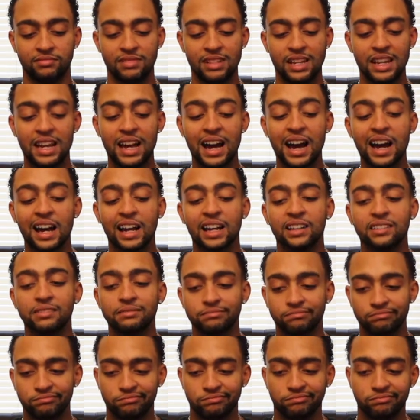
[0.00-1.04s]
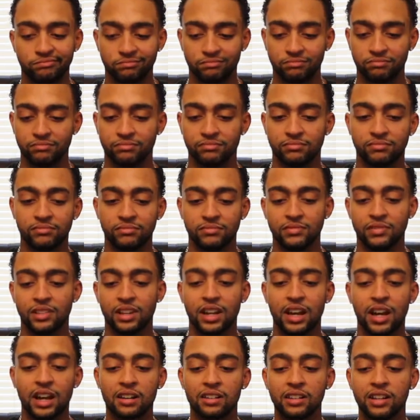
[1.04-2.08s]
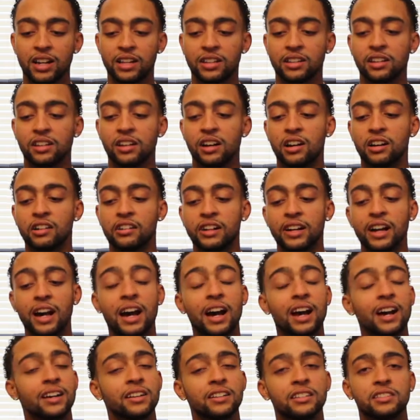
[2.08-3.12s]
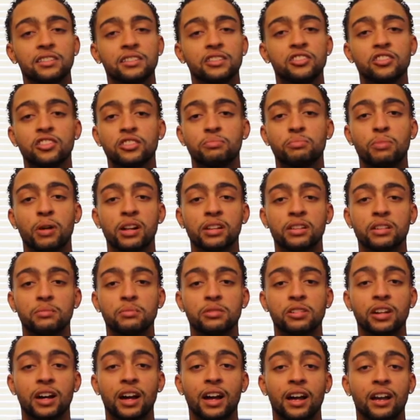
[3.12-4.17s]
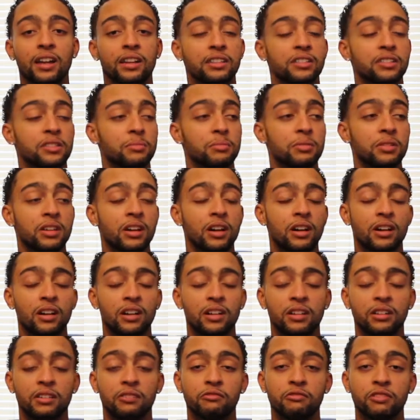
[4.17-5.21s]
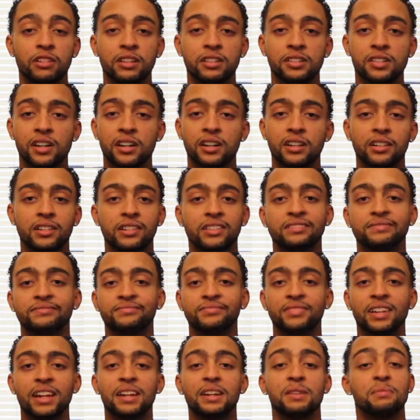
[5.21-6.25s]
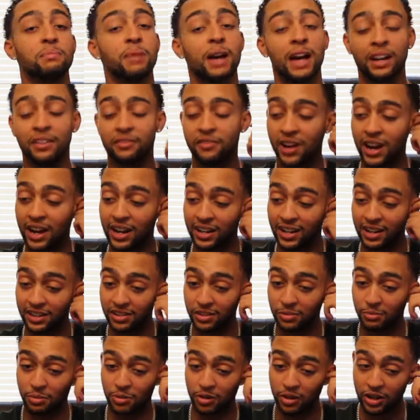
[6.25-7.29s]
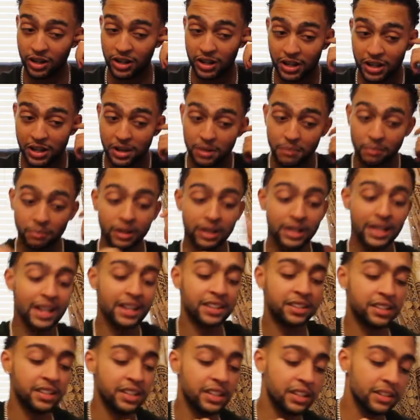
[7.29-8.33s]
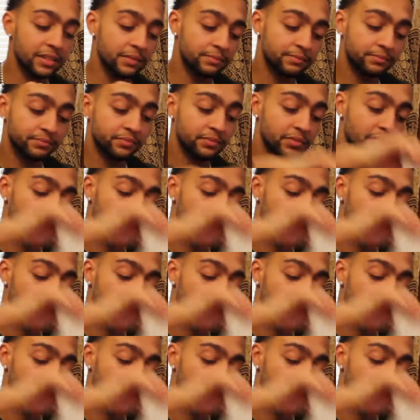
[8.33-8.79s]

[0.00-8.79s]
They are. I don't like the coloring. I honestly just bought them to be a reseller, and it backfired on your boy. But y'all see it.